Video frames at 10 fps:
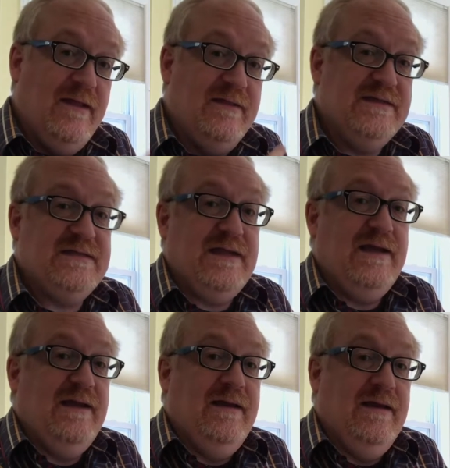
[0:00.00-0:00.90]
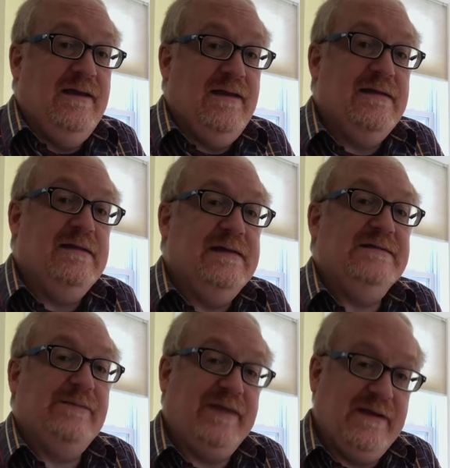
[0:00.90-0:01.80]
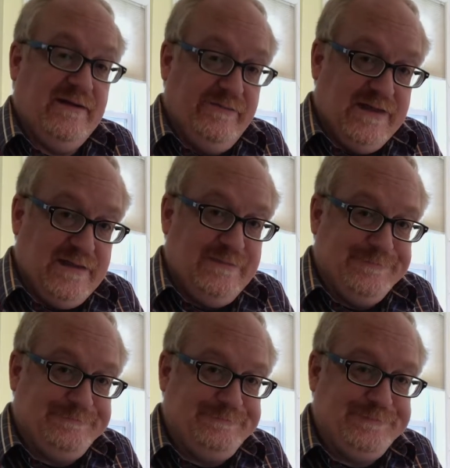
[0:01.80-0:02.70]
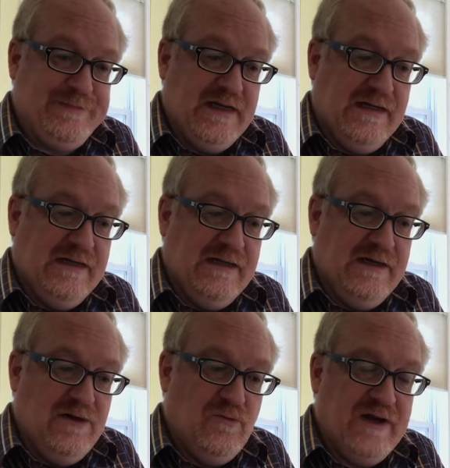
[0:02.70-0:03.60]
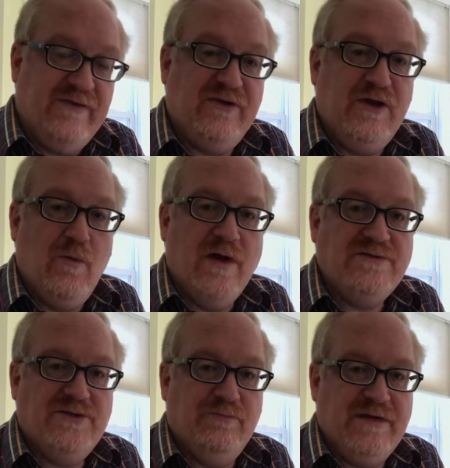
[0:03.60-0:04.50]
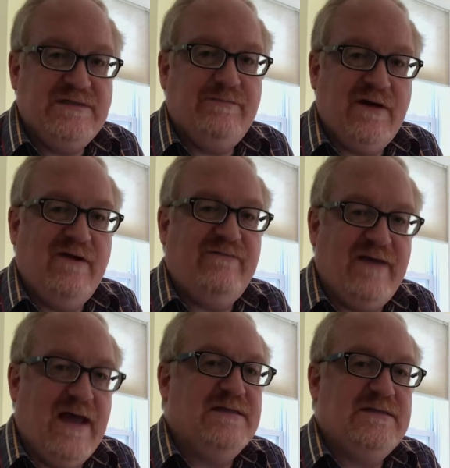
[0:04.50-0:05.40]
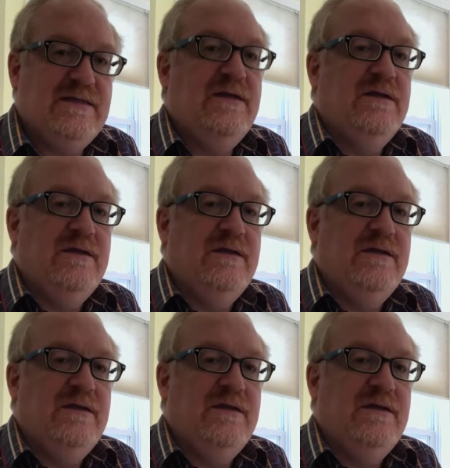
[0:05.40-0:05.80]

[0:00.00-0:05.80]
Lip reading: This thing is a pain in the butt. Whenever you want to print a part fast,